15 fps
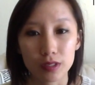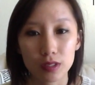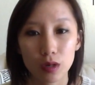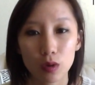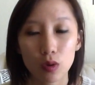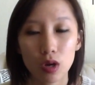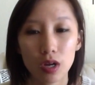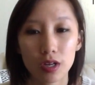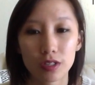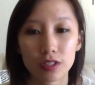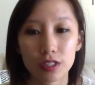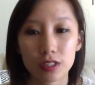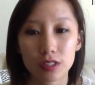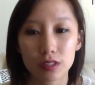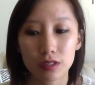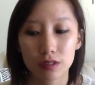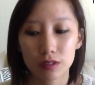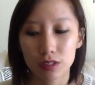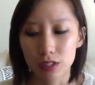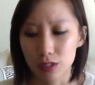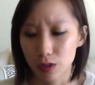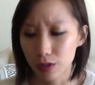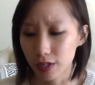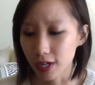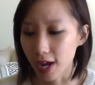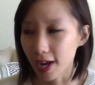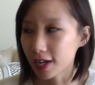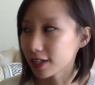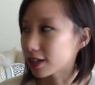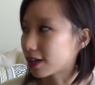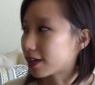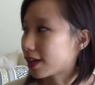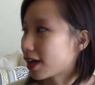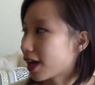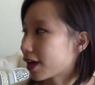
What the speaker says: So just go to Kyani.net.